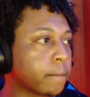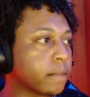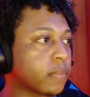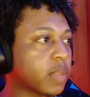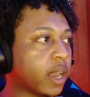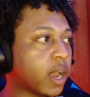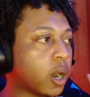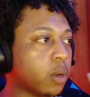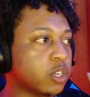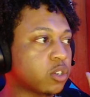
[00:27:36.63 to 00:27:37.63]
and I
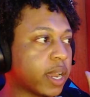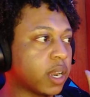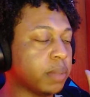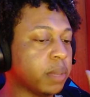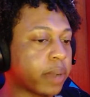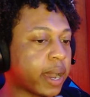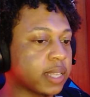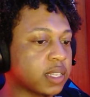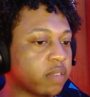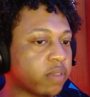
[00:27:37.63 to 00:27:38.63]
always tried to be
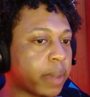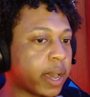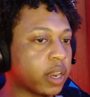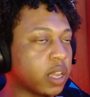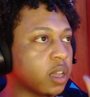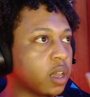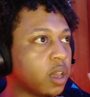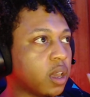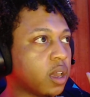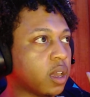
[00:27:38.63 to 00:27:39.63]
positive about it.
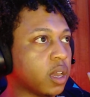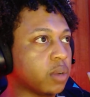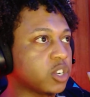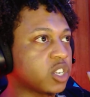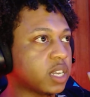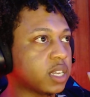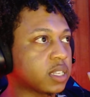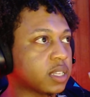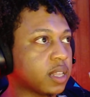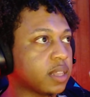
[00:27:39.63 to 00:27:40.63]
It was just
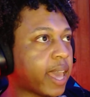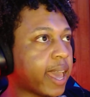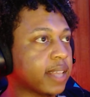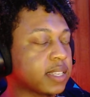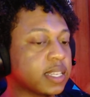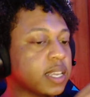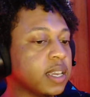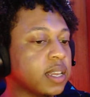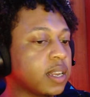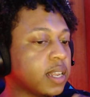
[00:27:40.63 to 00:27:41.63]
that
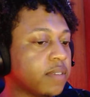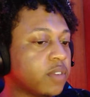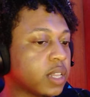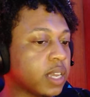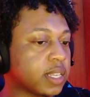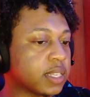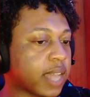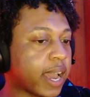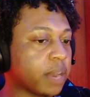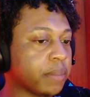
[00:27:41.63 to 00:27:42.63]
seed lived on the
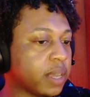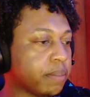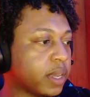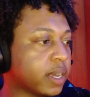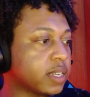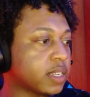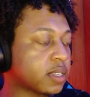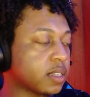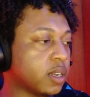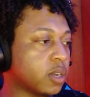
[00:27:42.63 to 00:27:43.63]
inside of me, because
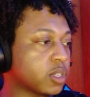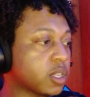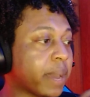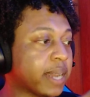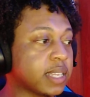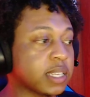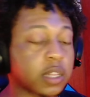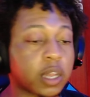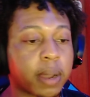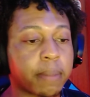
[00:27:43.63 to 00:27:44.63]
somebody said
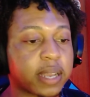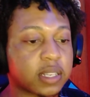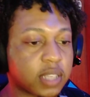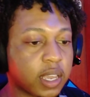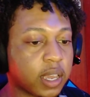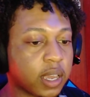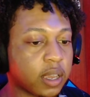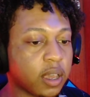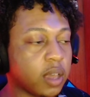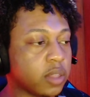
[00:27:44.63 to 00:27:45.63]
something about my singing,
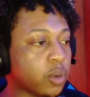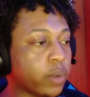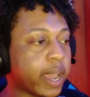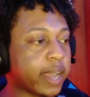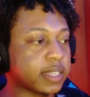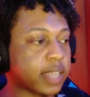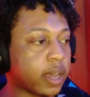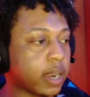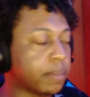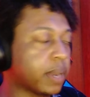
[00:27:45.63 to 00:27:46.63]
the way I sound.
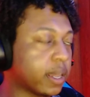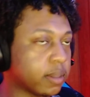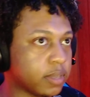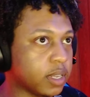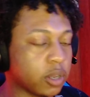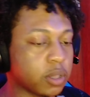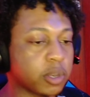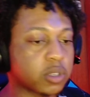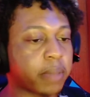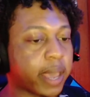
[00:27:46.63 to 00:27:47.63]
I'm not the
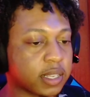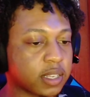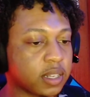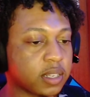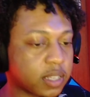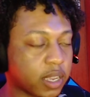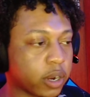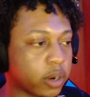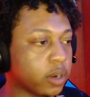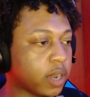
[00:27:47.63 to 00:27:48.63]
most masculine
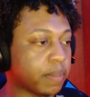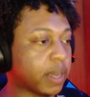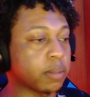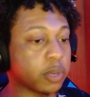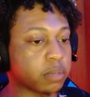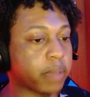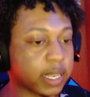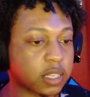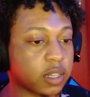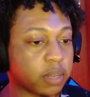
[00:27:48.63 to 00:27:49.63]
singer, I'm not the most
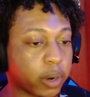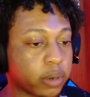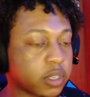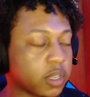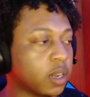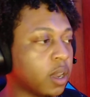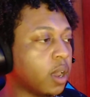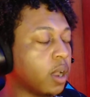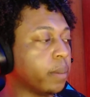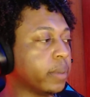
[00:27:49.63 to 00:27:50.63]
masculine person,
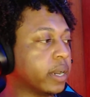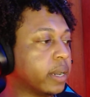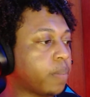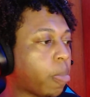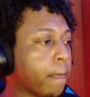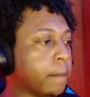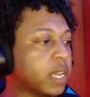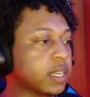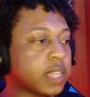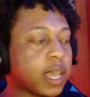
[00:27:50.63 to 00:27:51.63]
but
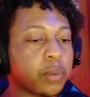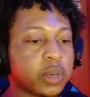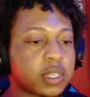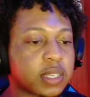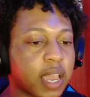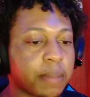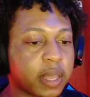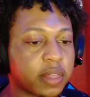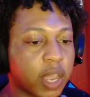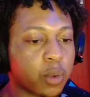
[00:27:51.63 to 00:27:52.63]
because of that one
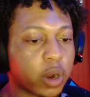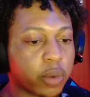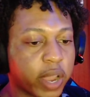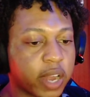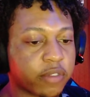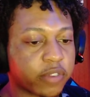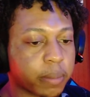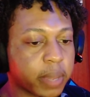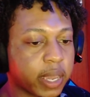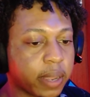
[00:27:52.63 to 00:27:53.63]
statement, they weren't ready for
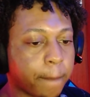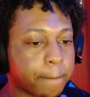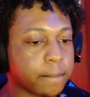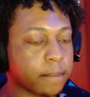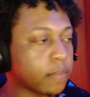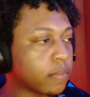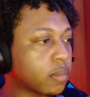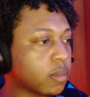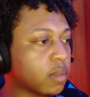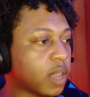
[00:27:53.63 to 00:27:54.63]
me,
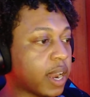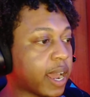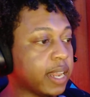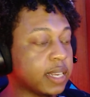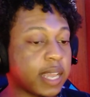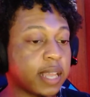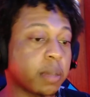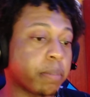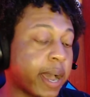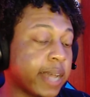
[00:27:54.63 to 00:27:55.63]
and I didn't take the
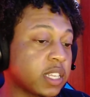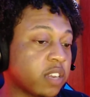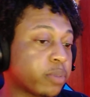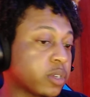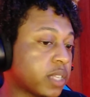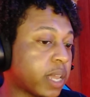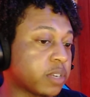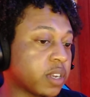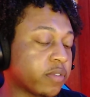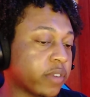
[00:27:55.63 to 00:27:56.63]
positive
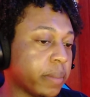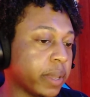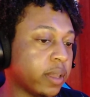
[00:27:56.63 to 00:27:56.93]
perception from it.